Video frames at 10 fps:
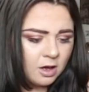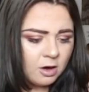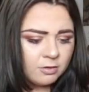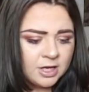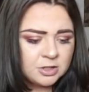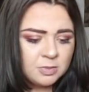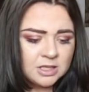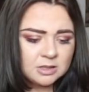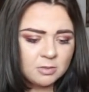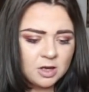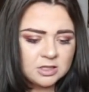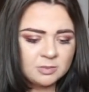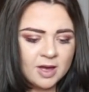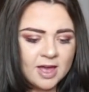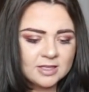Arranged, mix and
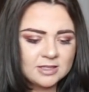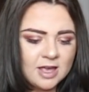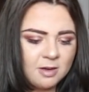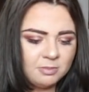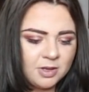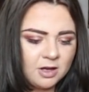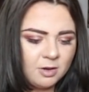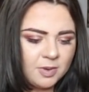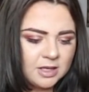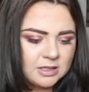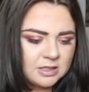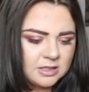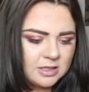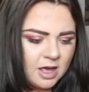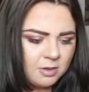master by Accept. Big Up,
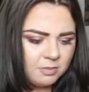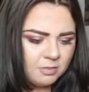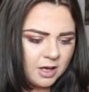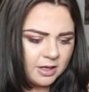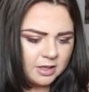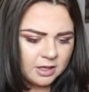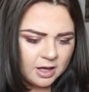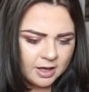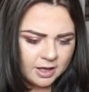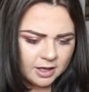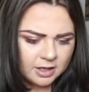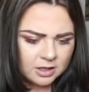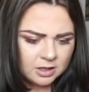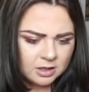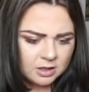Accept, my guy.